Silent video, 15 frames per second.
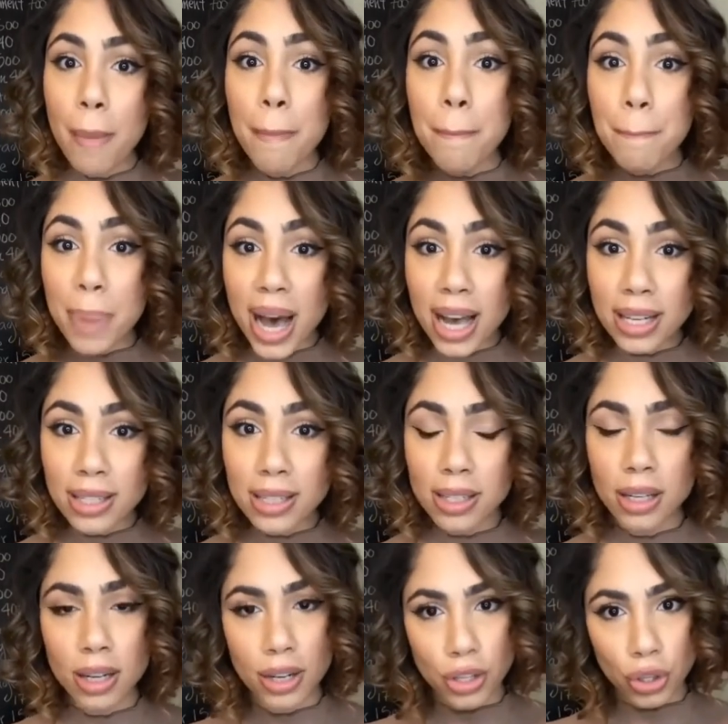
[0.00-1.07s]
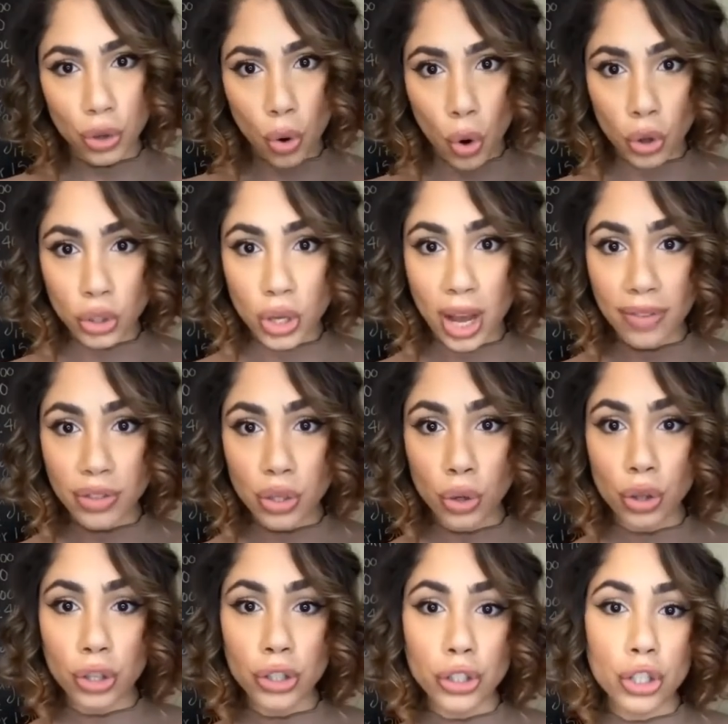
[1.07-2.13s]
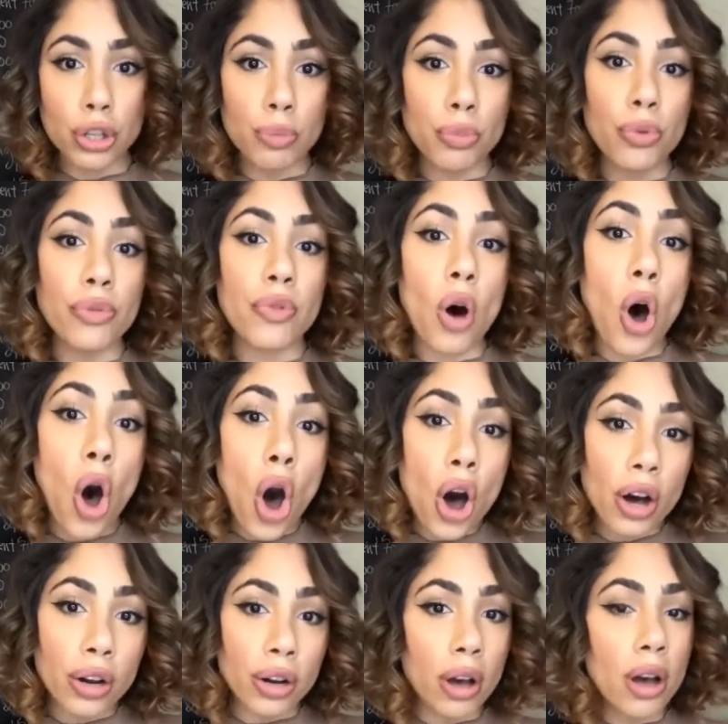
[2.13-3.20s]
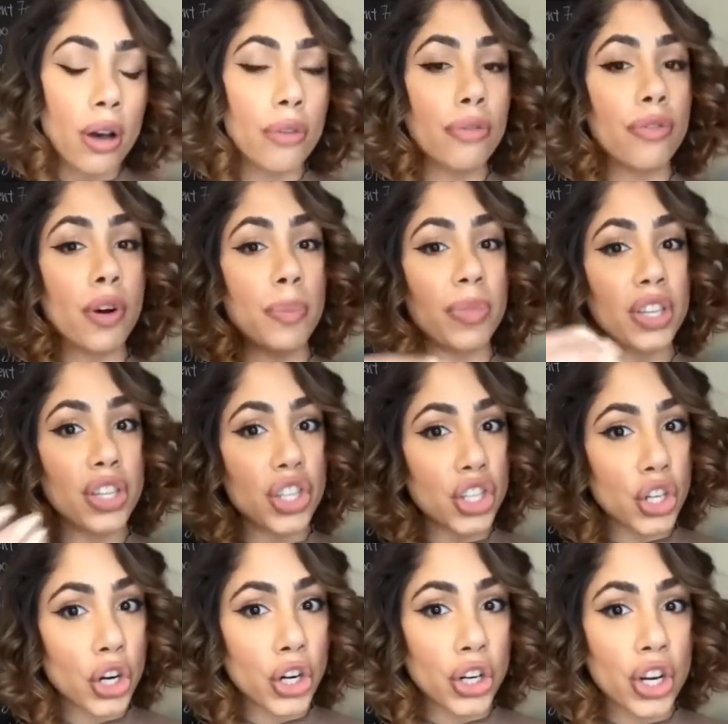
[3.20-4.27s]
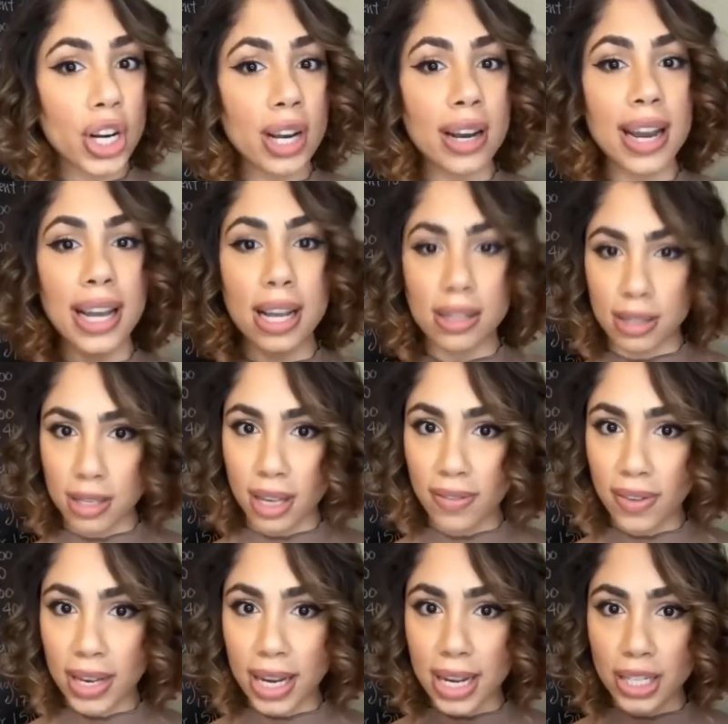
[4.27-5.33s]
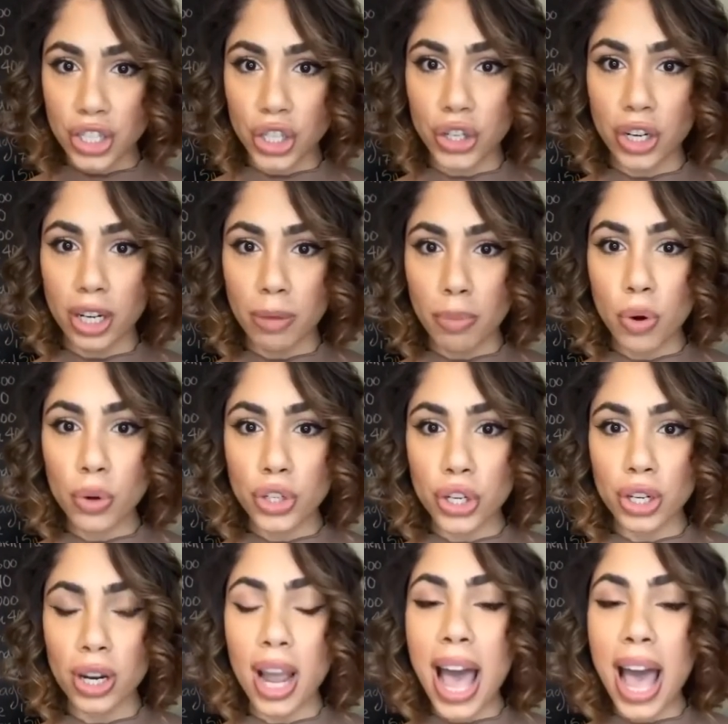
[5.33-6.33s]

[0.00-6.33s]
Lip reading: But you also have to learn to move on from this certain negativity and certain emotion.